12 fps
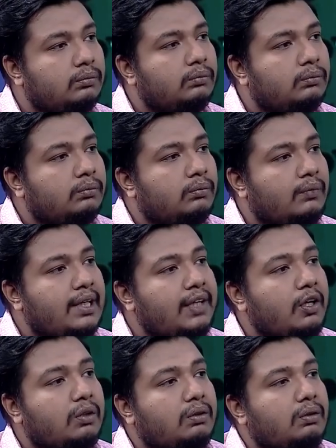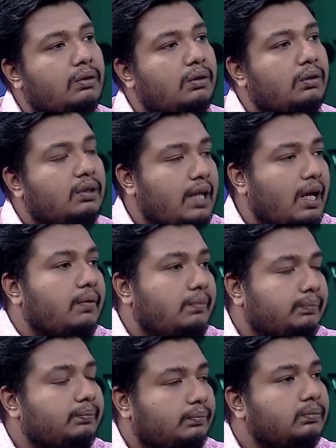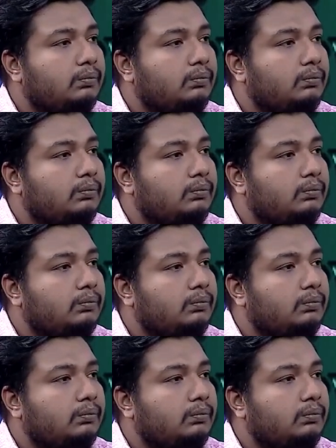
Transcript: are looking forward into the World Cup,